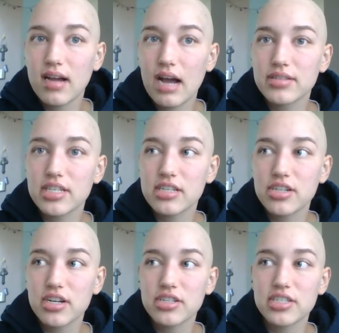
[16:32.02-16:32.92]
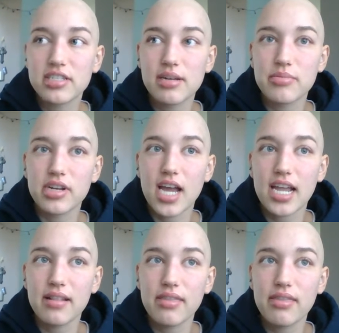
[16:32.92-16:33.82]
I was discharged December
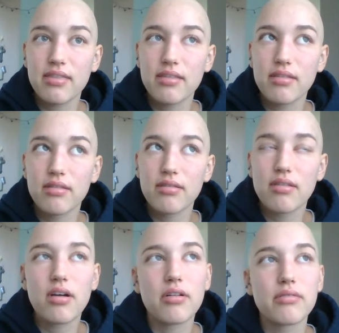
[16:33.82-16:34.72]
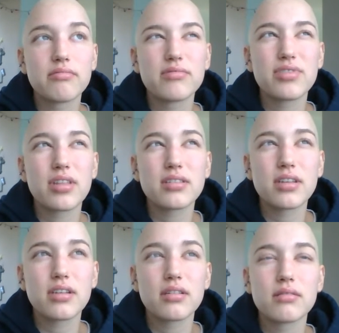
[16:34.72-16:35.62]
9th. Oh, so that's
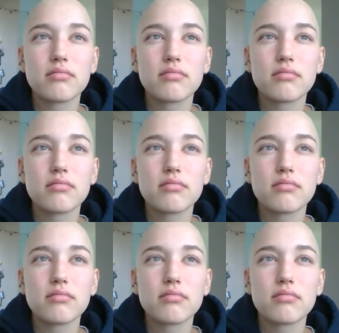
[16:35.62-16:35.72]
like...